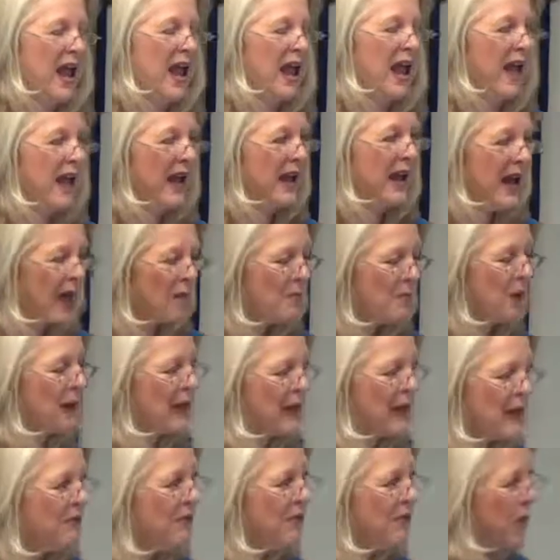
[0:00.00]
And I
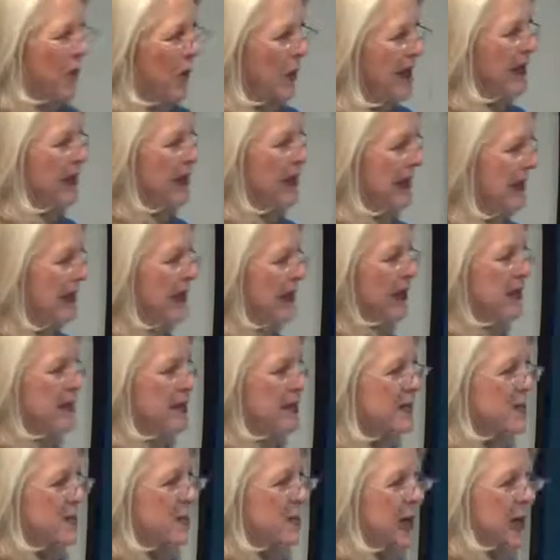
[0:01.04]
believe the reason is
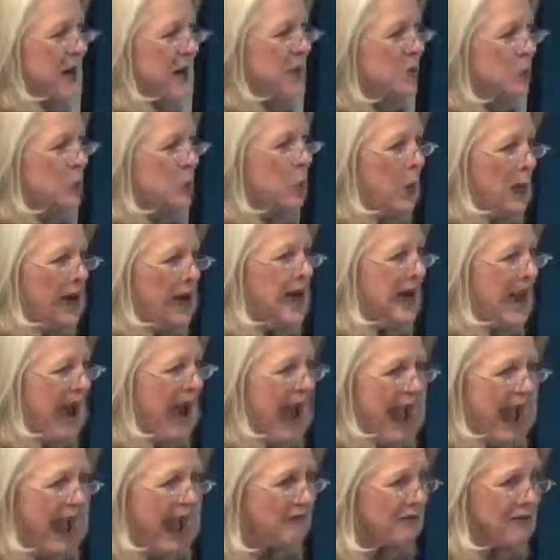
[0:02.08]
because we
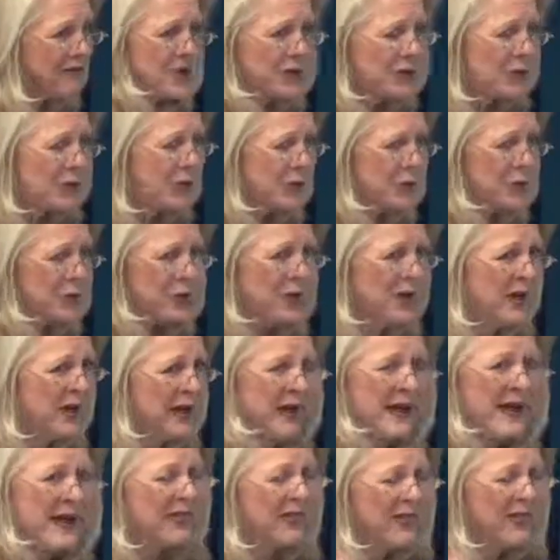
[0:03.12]
have to
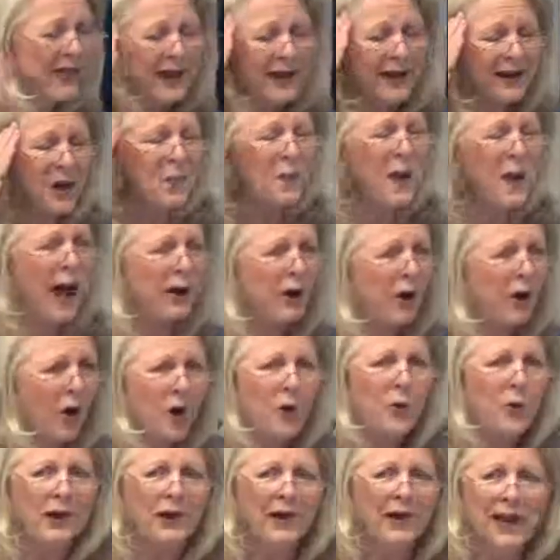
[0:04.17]
think about our
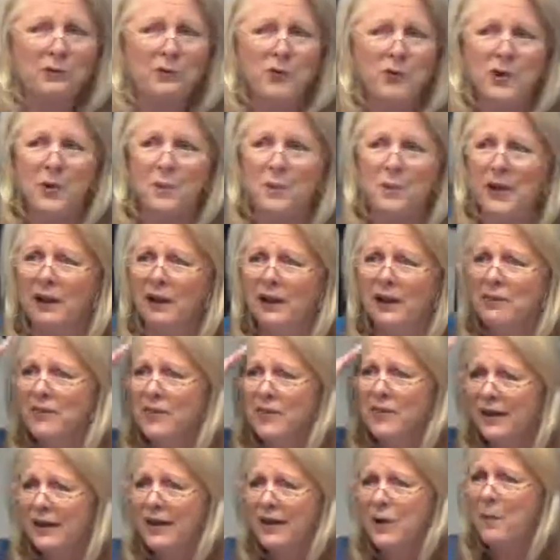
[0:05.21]
own electric bill and
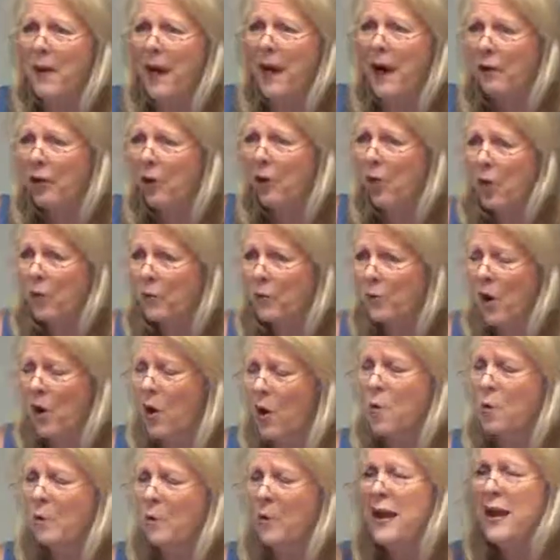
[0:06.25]
think about our own
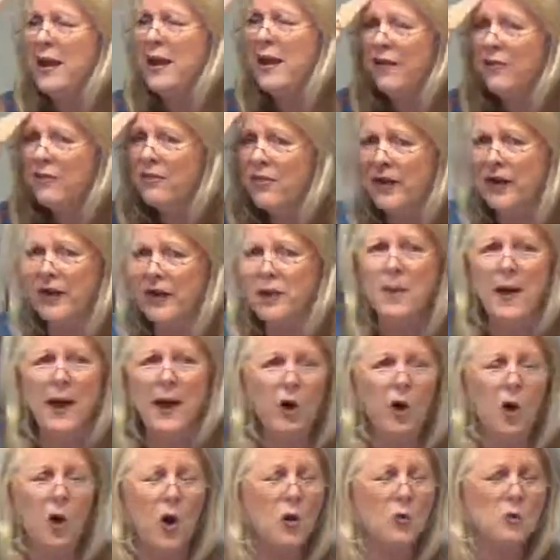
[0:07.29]
home and think about
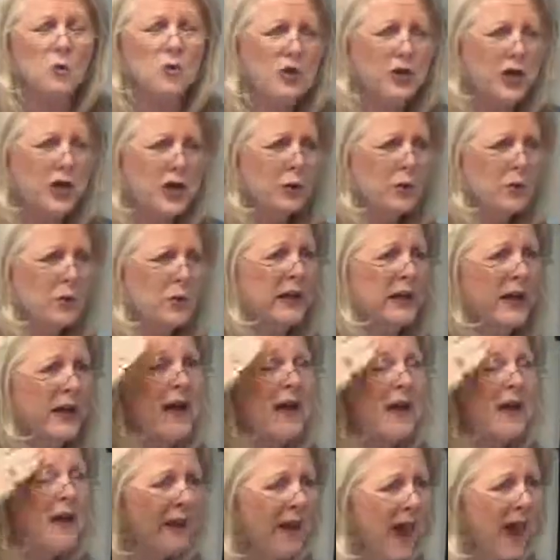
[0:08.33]
our own children.
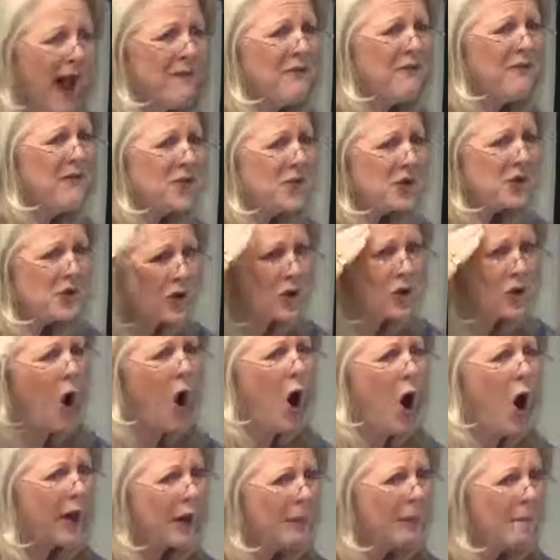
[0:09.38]
Life is just
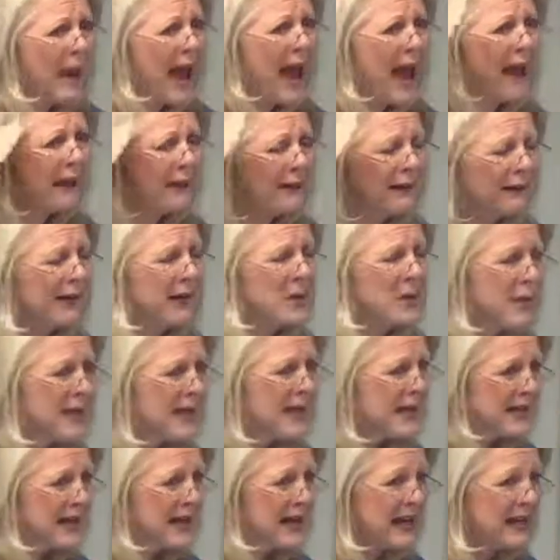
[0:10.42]
automatically
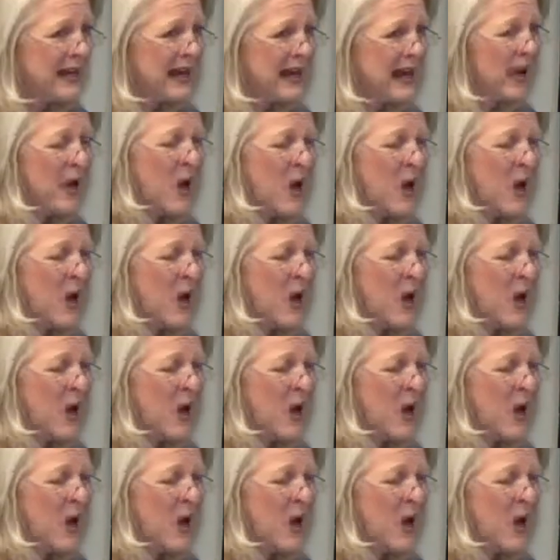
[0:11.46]
busy.